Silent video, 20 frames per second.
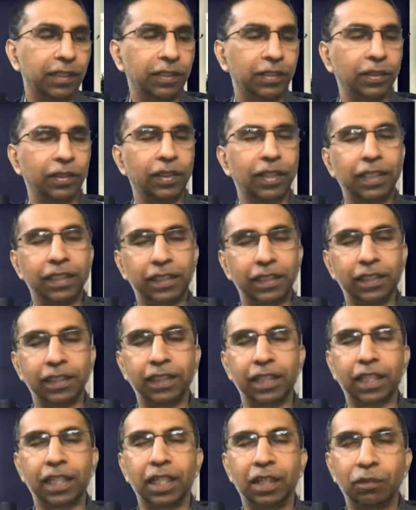So that's the
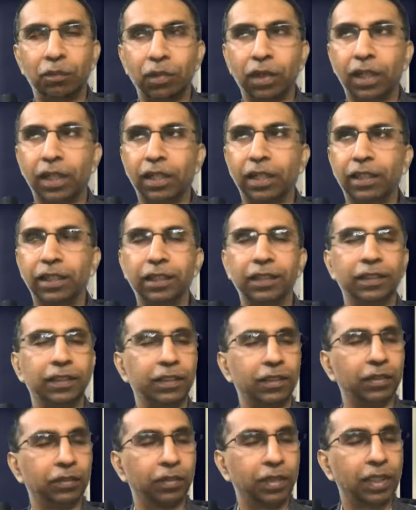second part.
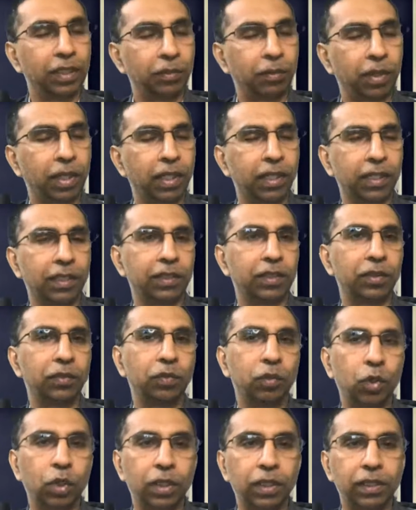So the first part is to
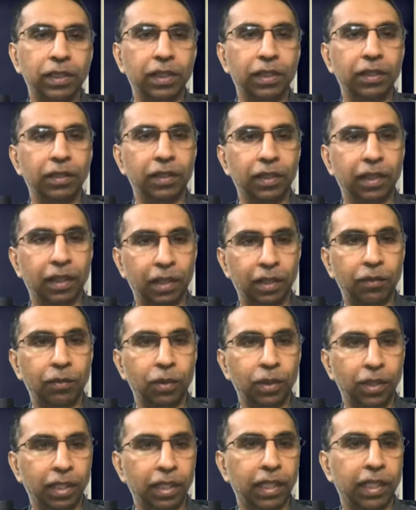focus on the
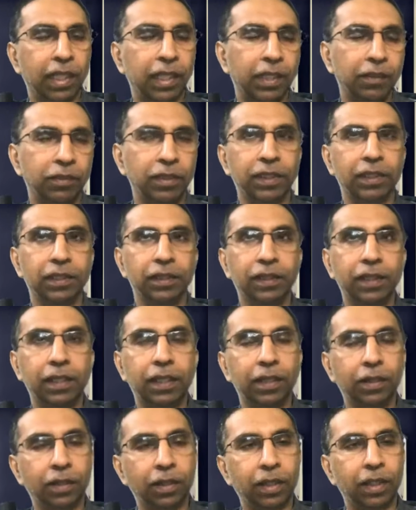ROI, which is
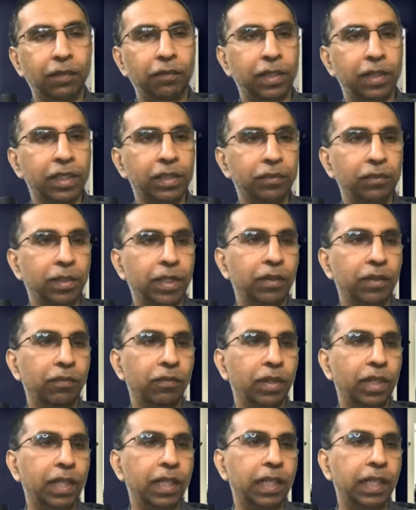return on investment
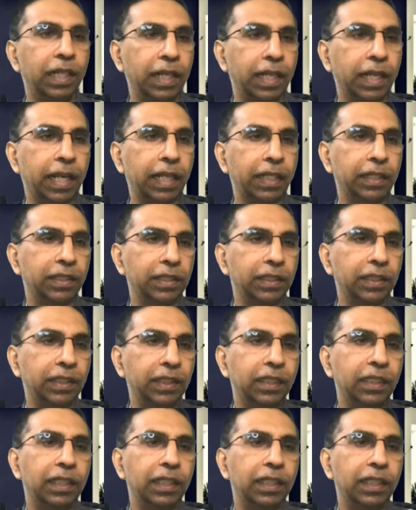for an interaction.